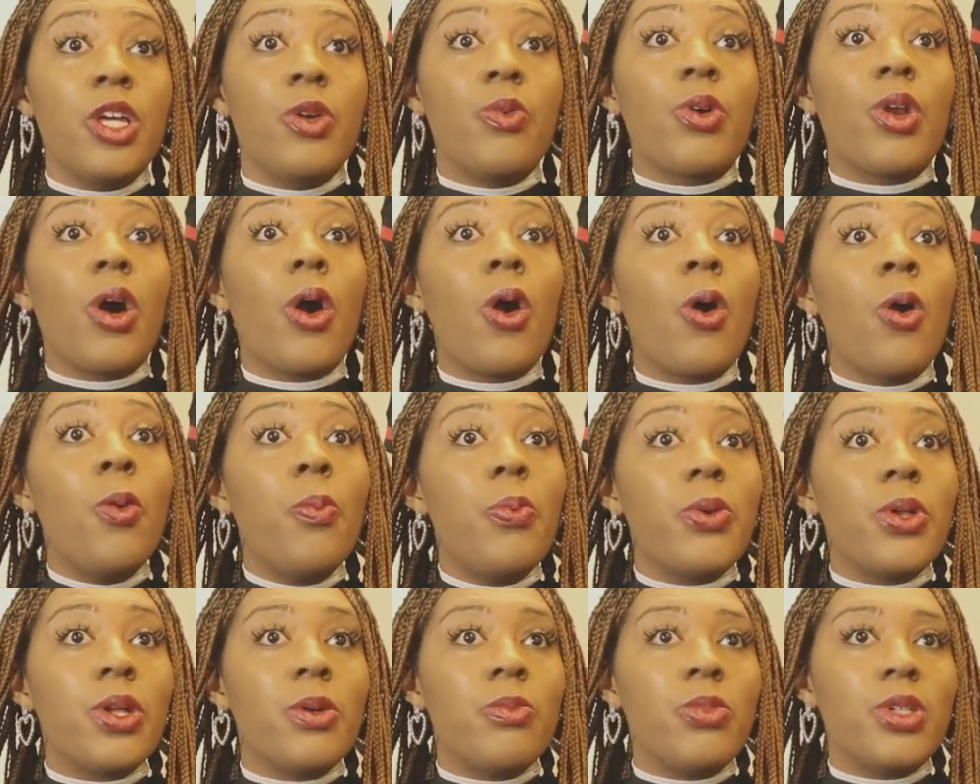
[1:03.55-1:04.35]
You want to
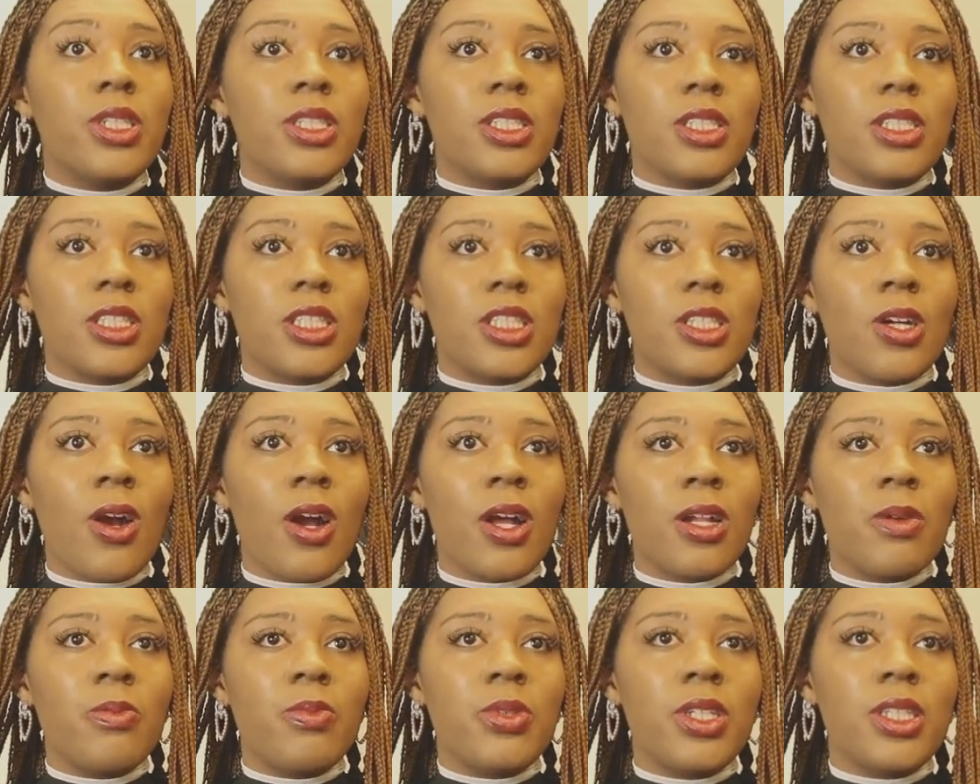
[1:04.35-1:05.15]
open a business,
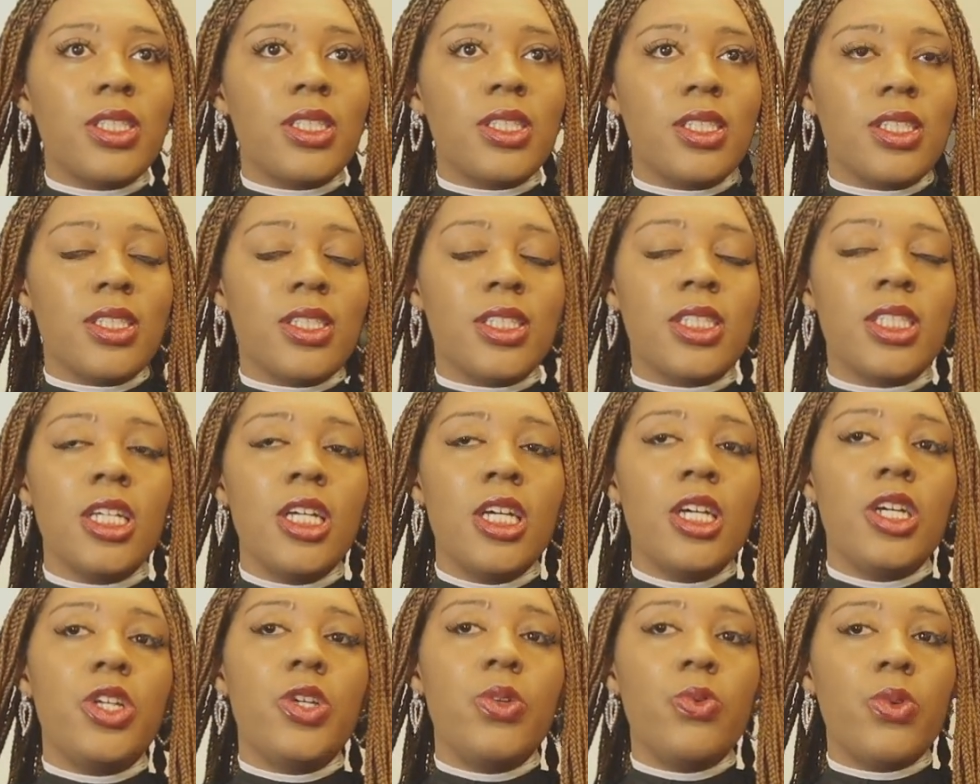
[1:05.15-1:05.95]
start a business,
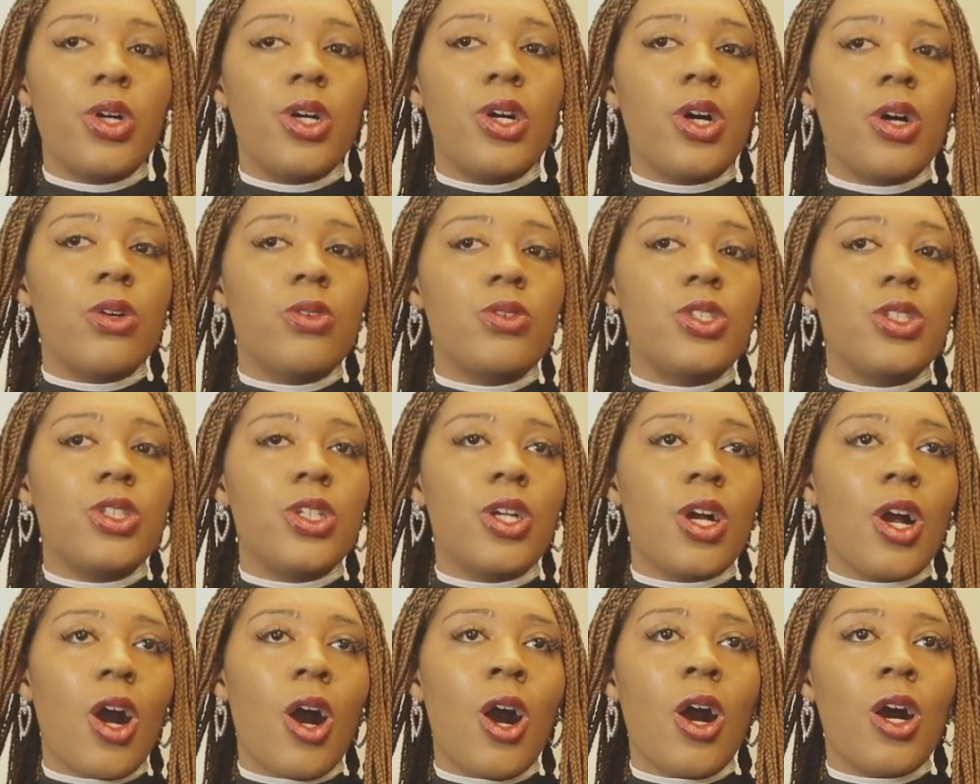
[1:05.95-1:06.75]
you will go to
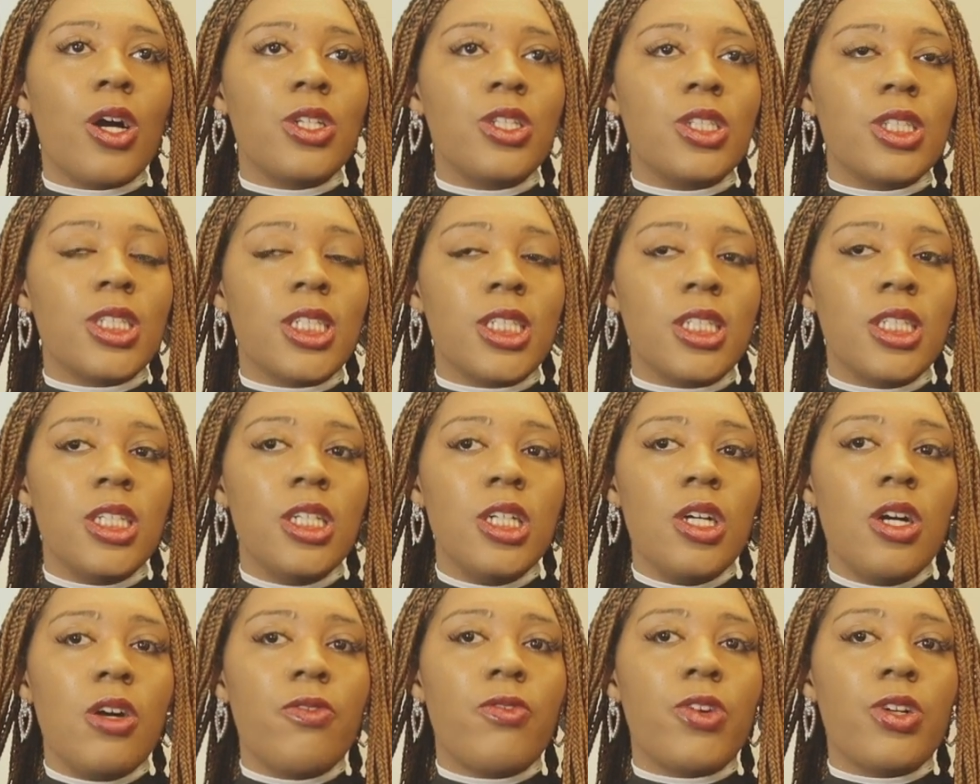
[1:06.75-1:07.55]
your alder
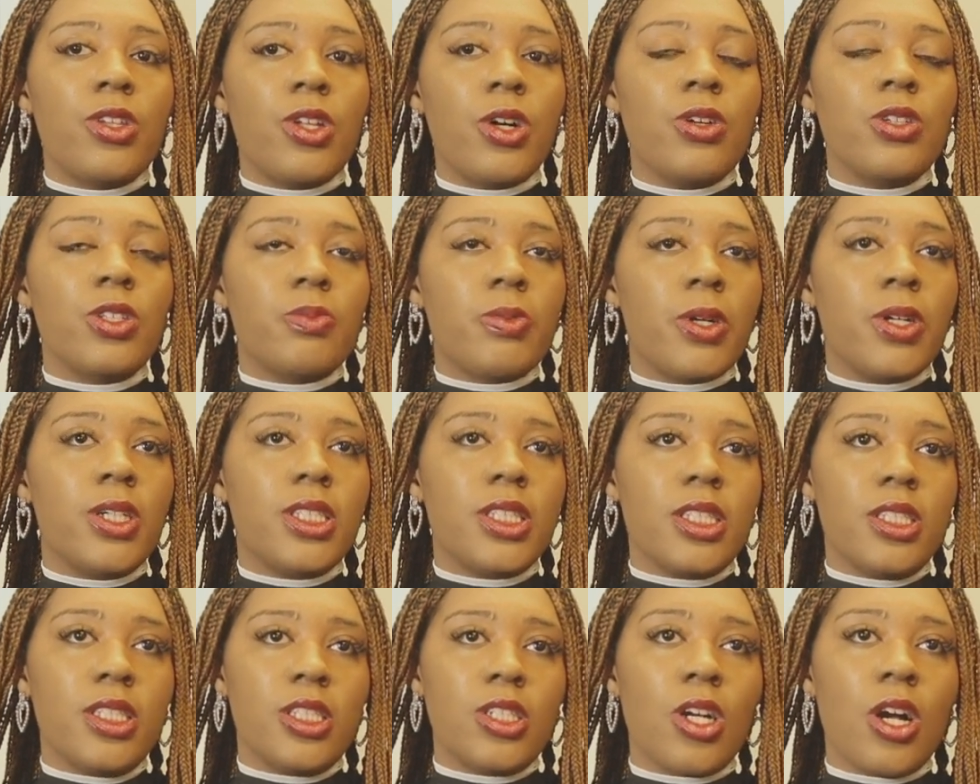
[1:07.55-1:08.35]
for those
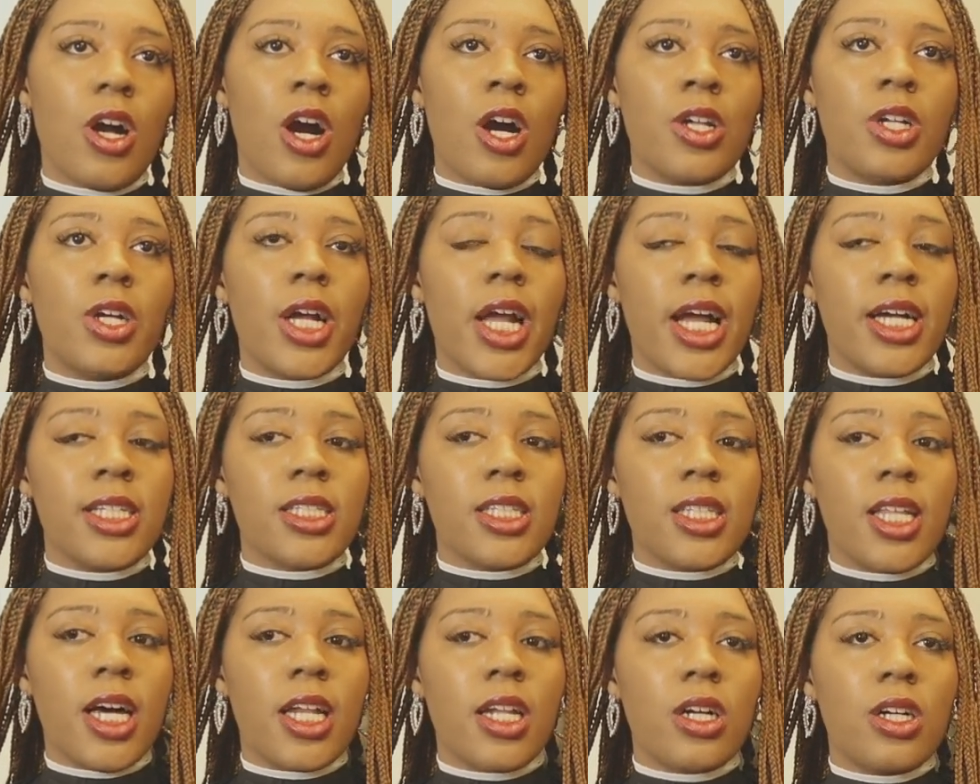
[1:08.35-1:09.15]
persons. Your alder
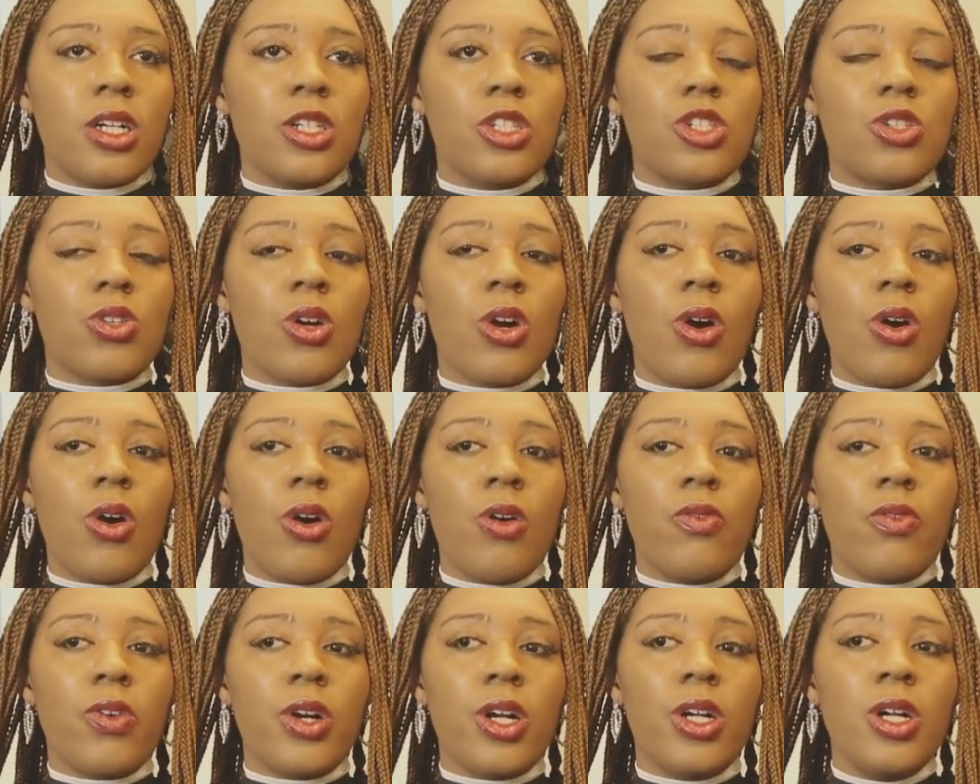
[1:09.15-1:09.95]
has a lot of control
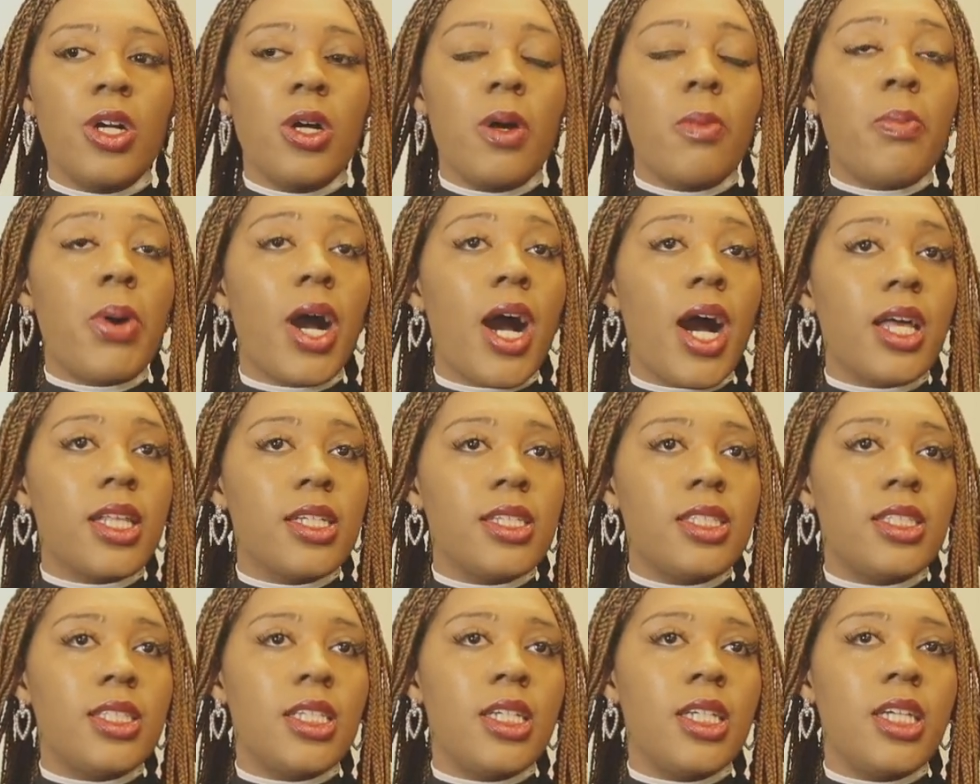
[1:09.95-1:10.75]
over
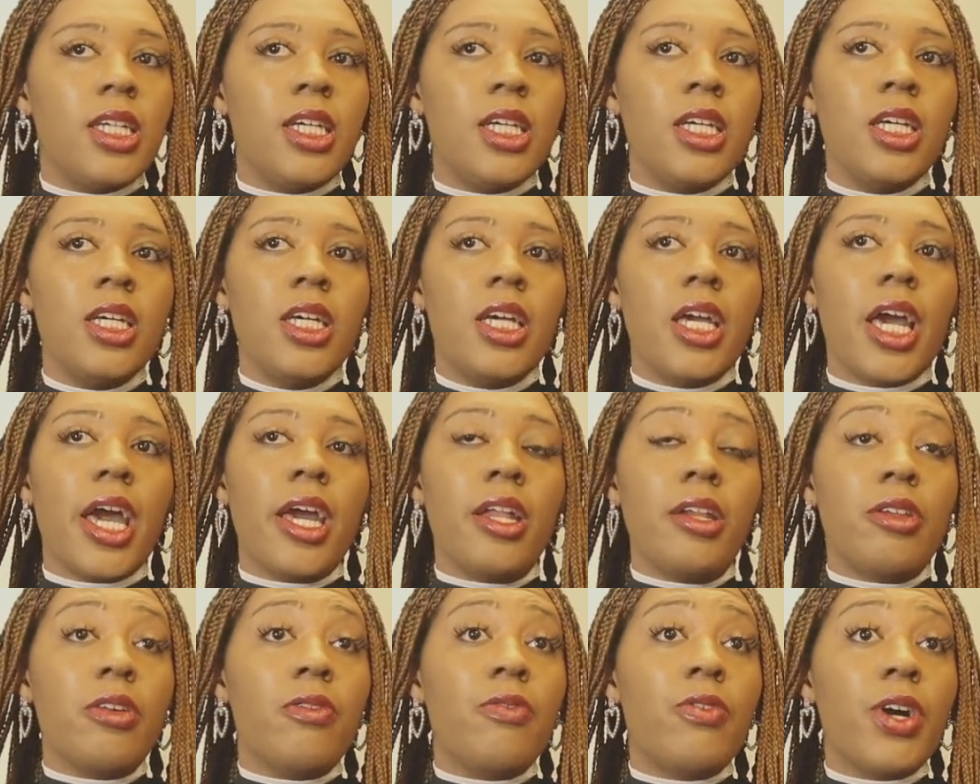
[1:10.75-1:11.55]
policy
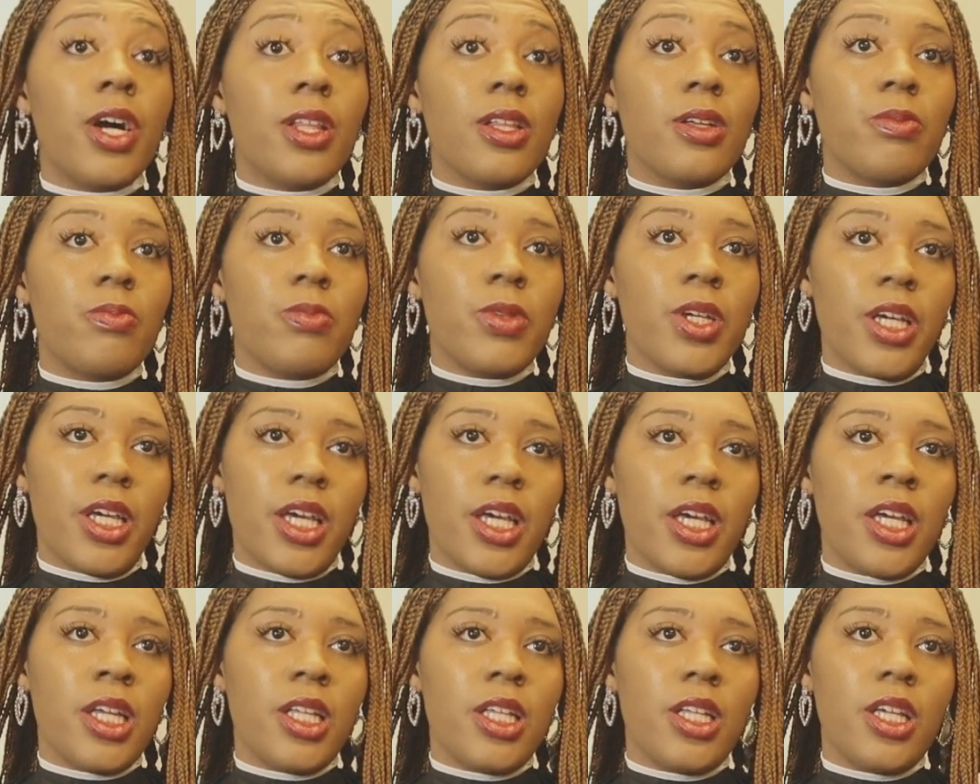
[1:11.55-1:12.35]
and
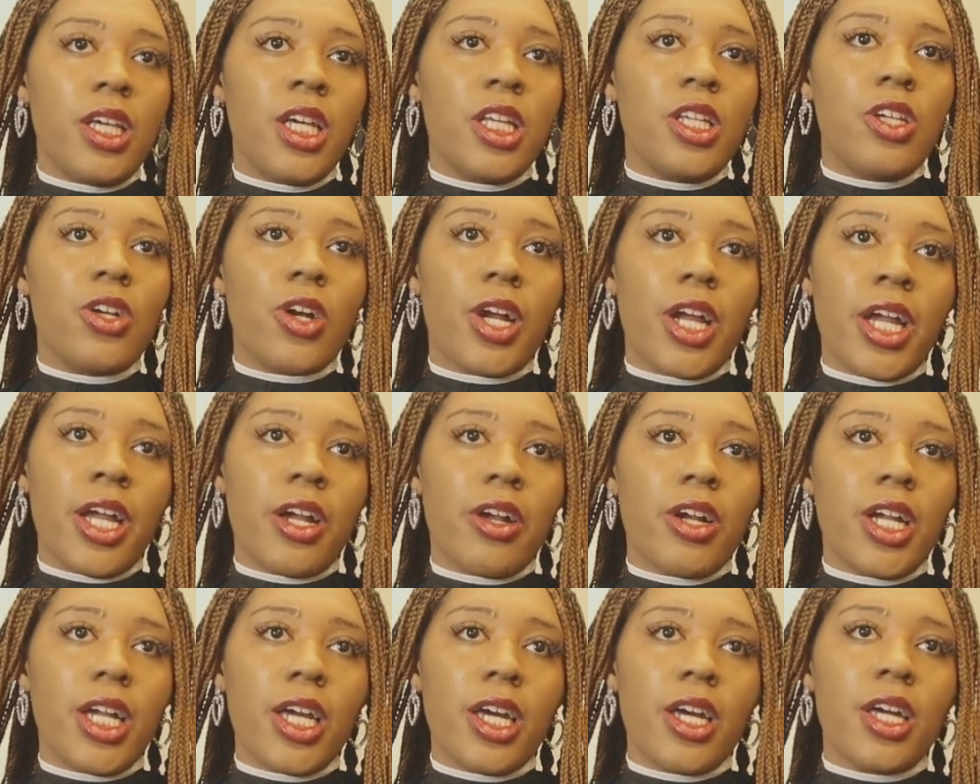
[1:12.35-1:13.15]
development in your
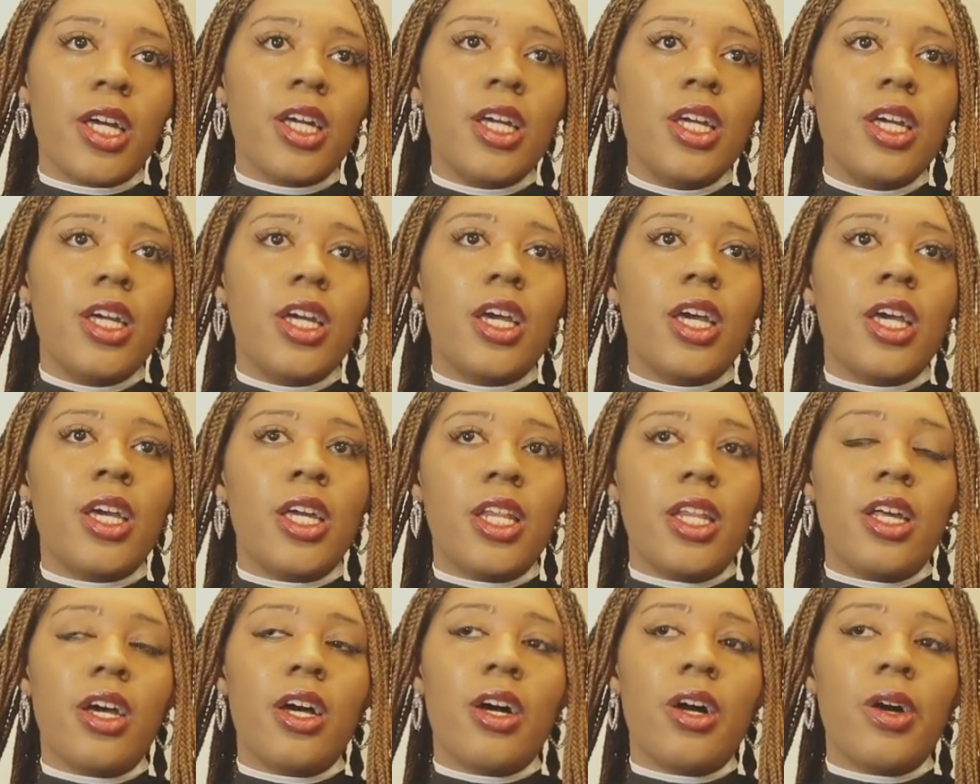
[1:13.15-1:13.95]
area.
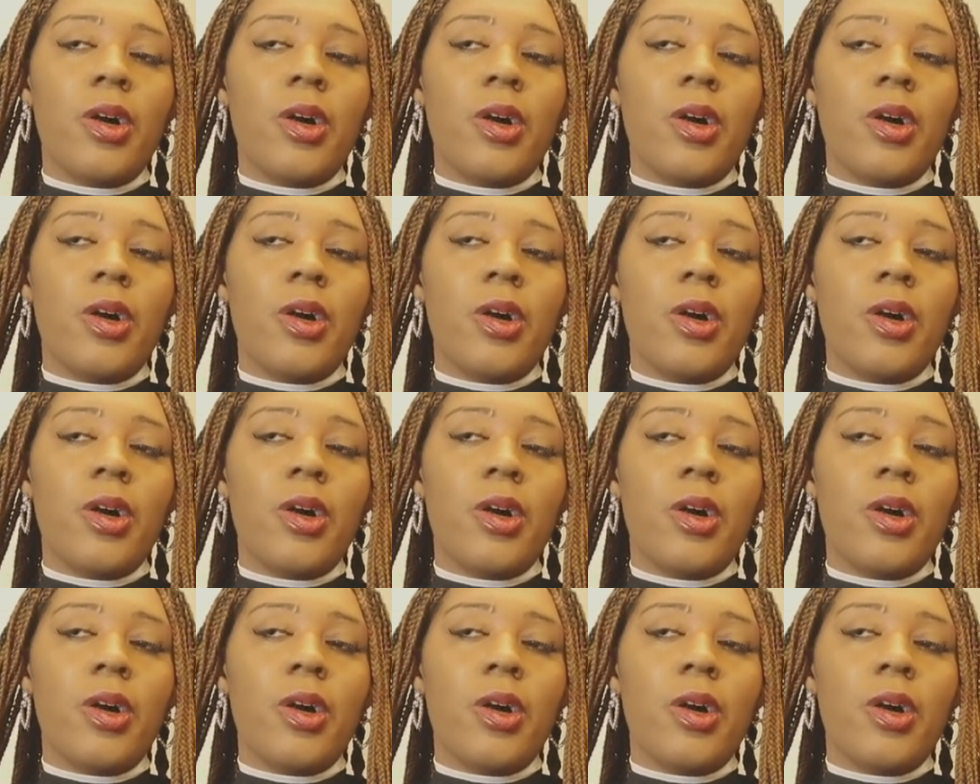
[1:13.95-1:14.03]
And